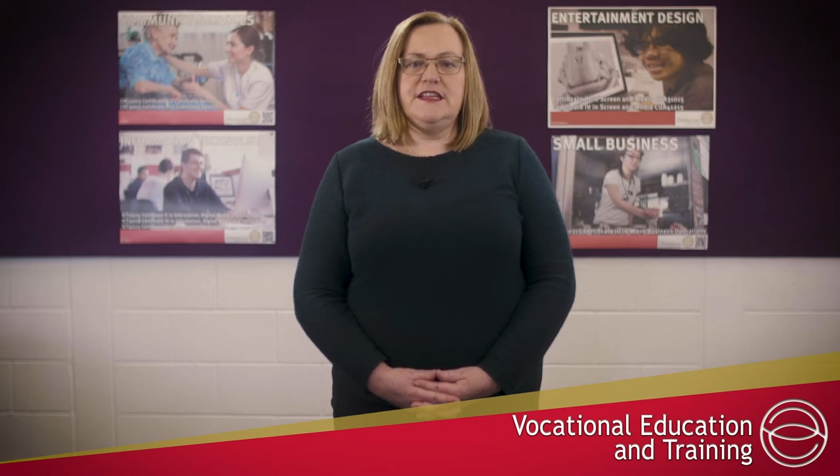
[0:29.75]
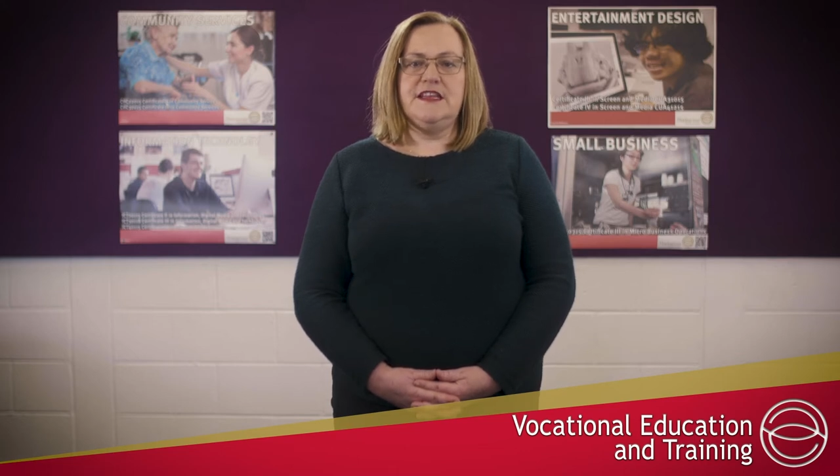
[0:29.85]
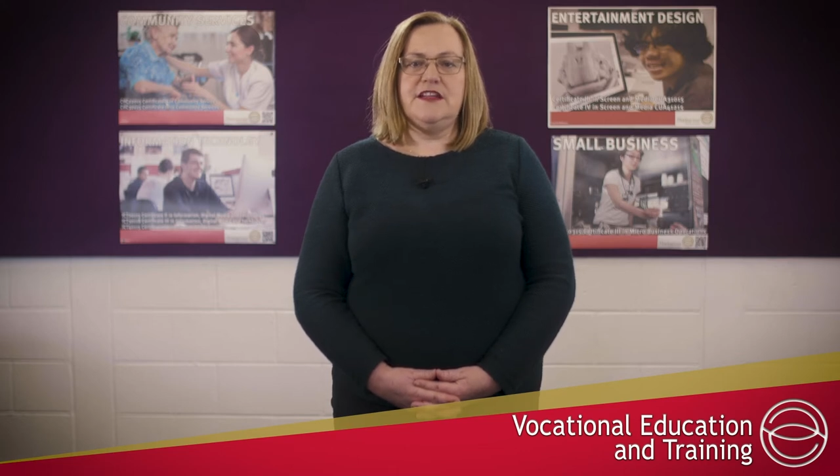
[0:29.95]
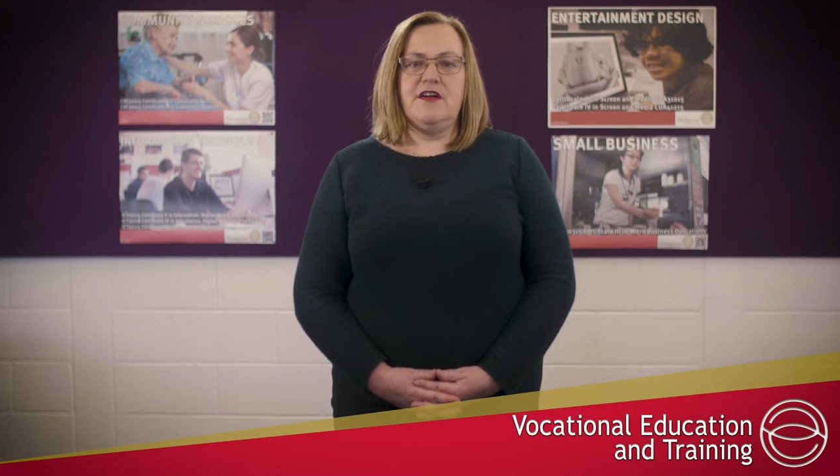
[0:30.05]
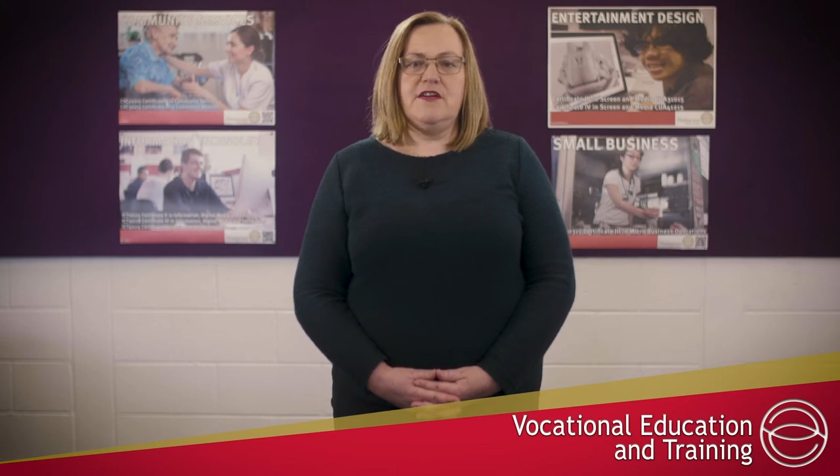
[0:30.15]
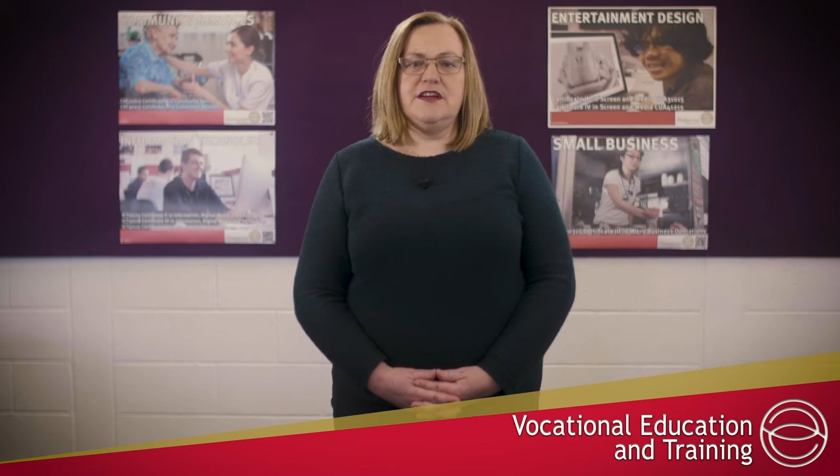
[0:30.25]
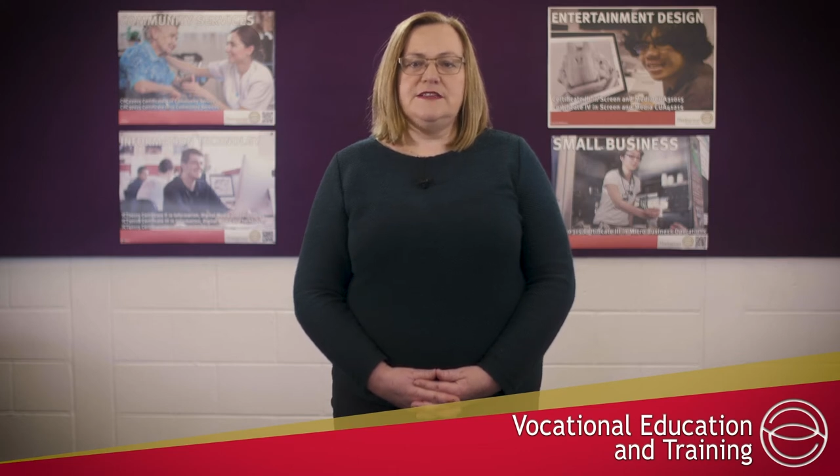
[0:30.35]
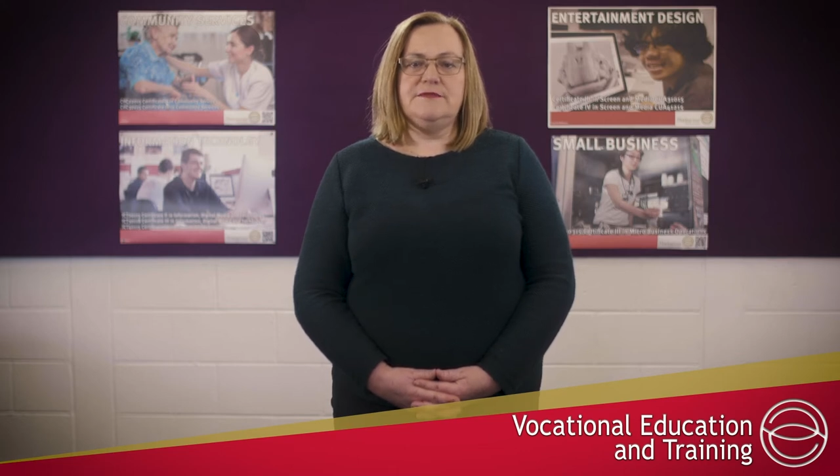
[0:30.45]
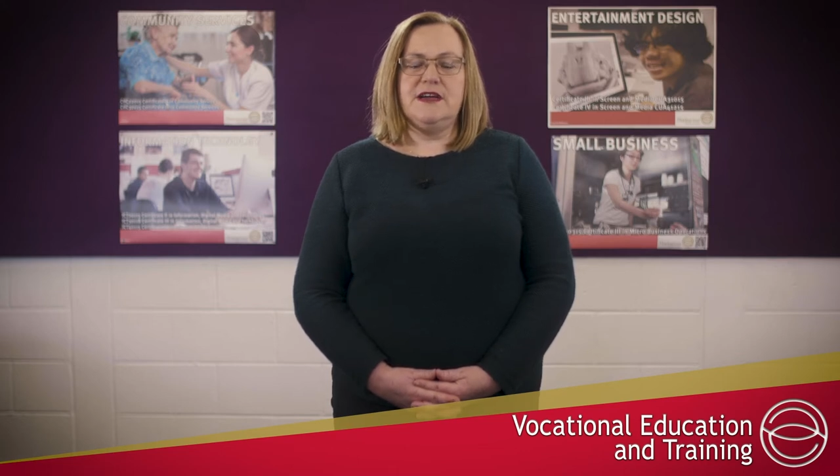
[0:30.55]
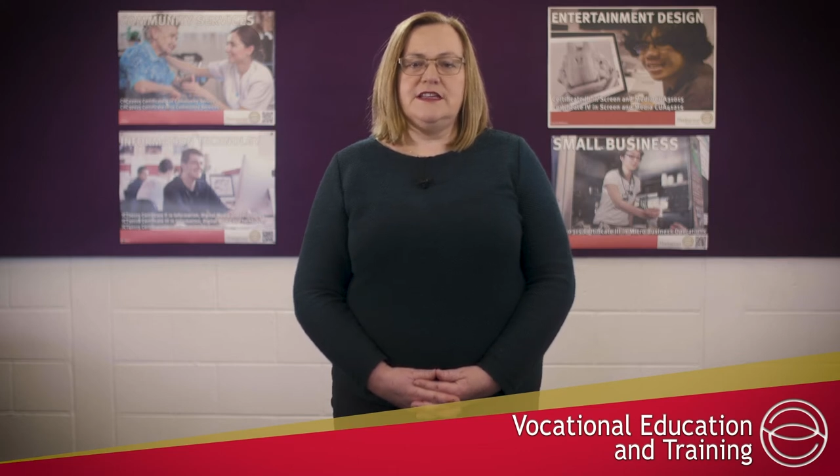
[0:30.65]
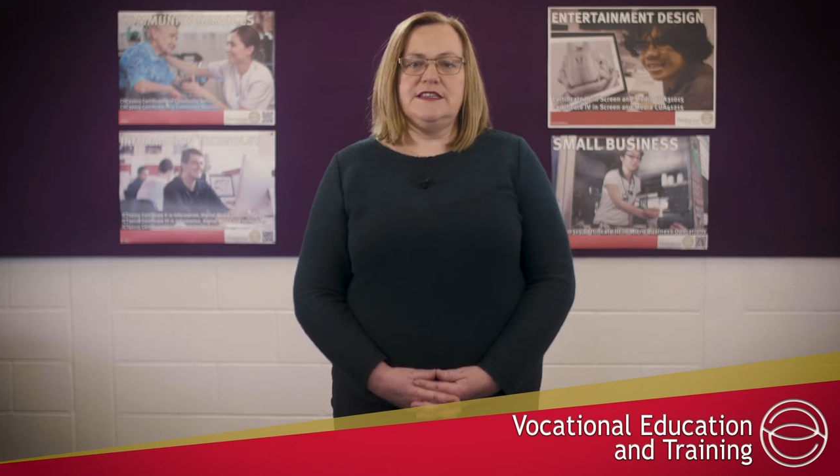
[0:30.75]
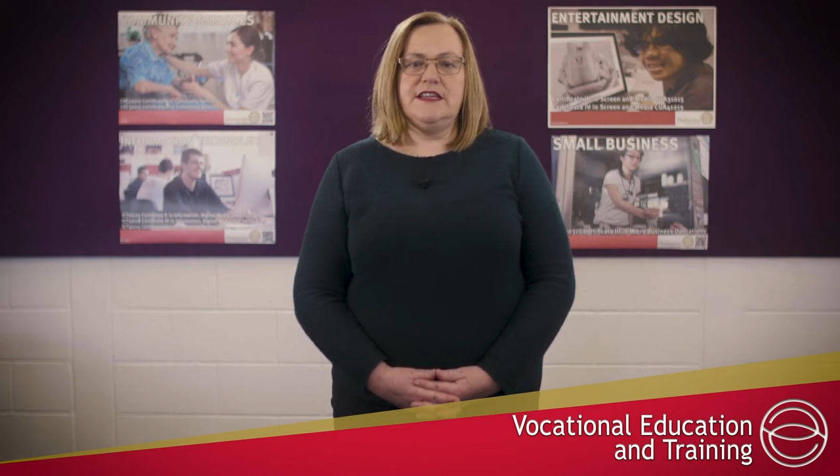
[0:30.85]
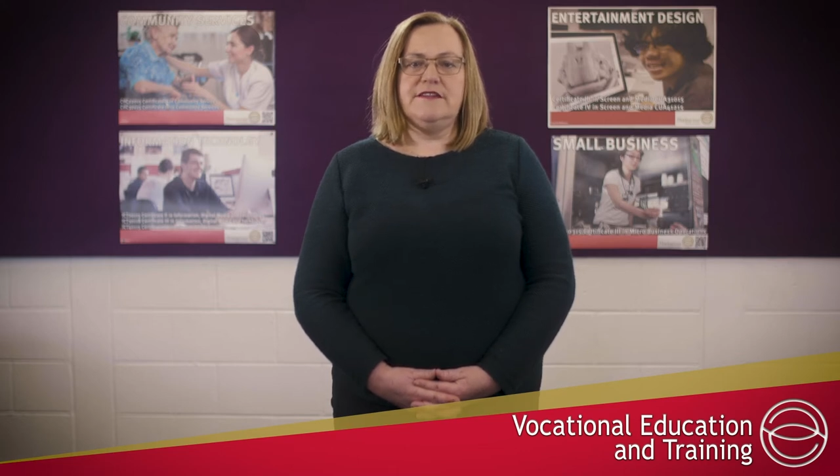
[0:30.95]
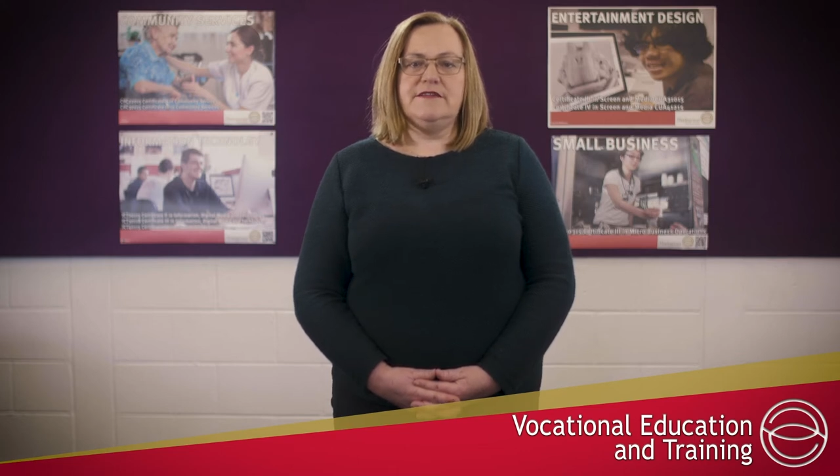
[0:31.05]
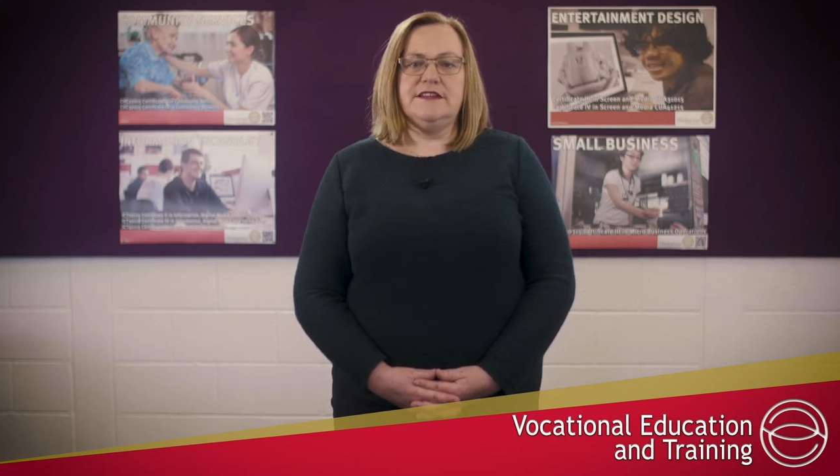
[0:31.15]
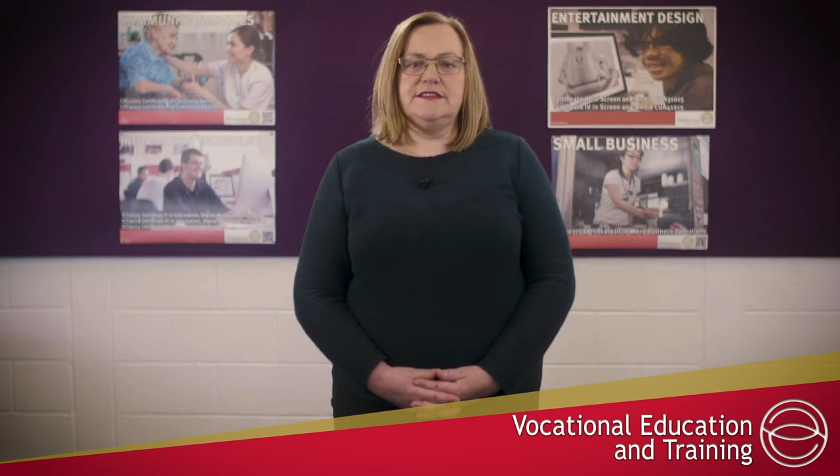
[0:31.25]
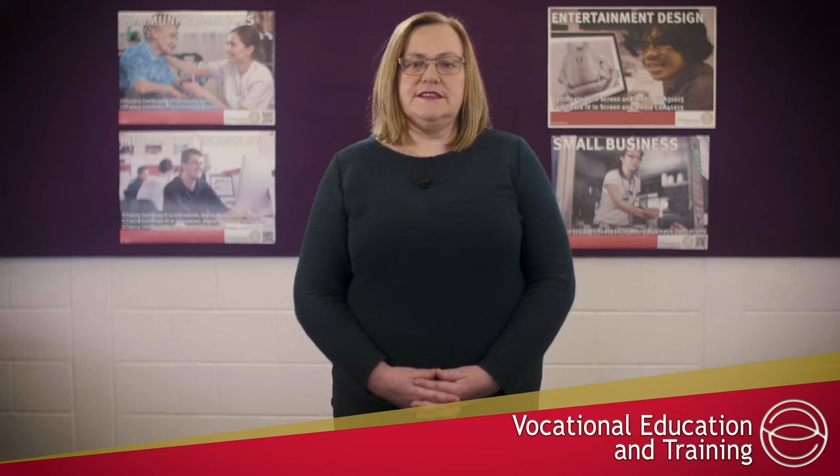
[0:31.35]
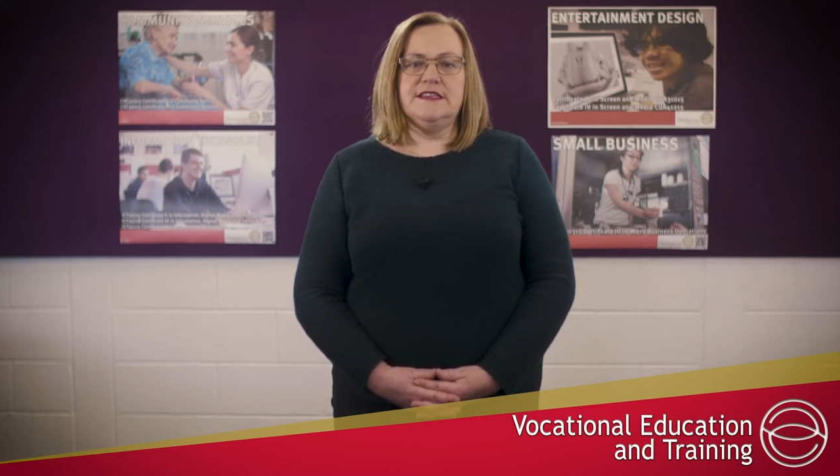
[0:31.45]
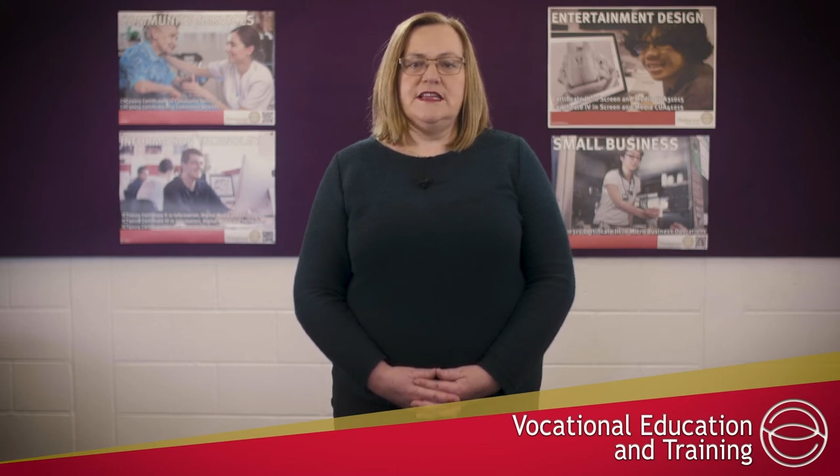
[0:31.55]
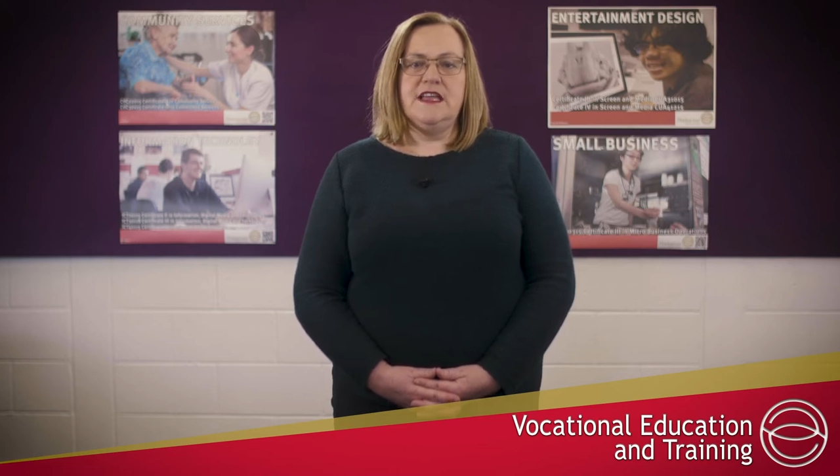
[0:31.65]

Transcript: in high demand areas.